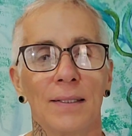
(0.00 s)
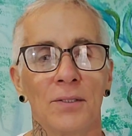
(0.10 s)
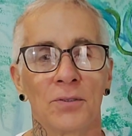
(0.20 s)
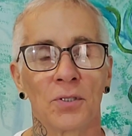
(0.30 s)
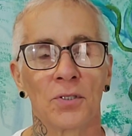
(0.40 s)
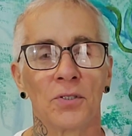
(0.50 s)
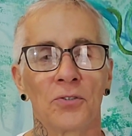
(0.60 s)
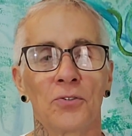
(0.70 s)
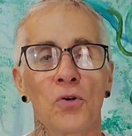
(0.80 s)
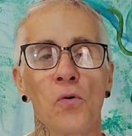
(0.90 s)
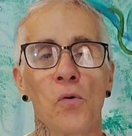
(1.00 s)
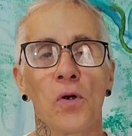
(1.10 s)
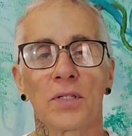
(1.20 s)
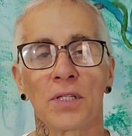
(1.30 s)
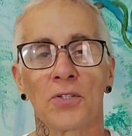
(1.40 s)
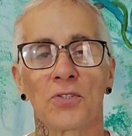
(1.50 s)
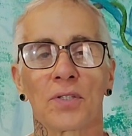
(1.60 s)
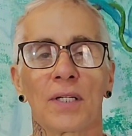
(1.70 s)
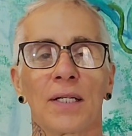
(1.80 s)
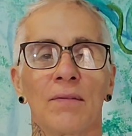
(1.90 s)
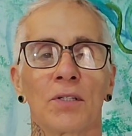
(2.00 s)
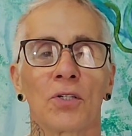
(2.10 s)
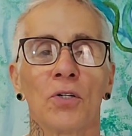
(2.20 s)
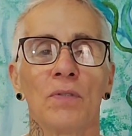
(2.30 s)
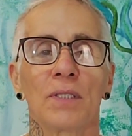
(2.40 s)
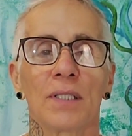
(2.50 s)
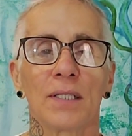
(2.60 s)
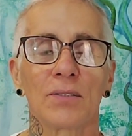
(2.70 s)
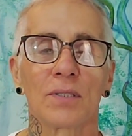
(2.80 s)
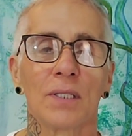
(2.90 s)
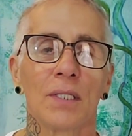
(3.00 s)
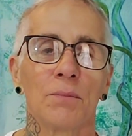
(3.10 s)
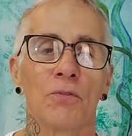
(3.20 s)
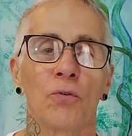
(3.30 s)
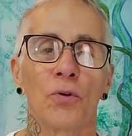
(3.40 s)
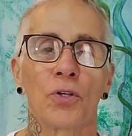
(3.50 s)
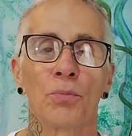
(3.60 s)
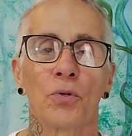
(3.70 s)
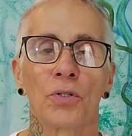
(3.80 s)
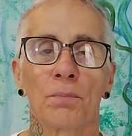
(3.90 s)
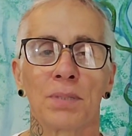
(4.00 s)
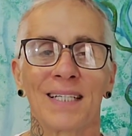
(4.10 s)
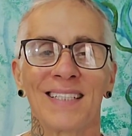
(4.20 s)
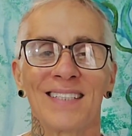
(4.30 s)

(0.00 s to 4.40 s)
So there's no quarantine. You just got to have a COVID test before you board the plane